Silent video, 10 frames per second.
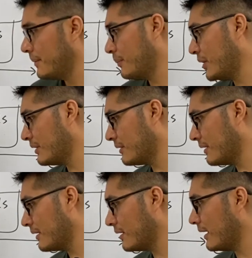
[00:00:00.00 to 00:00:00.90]
but
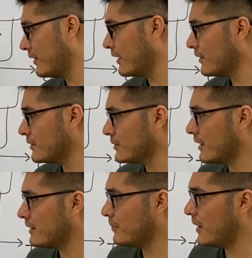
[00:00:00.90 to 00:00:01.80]
I think you should
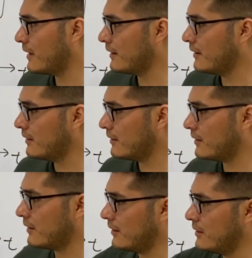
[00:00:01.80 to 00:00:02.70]
get the main
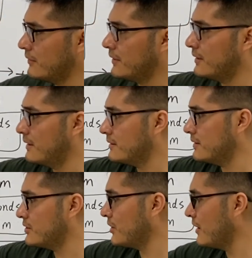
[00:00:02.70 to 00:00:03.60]
idea of the
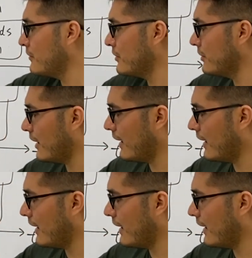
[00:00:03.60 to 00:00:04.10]
distance travel,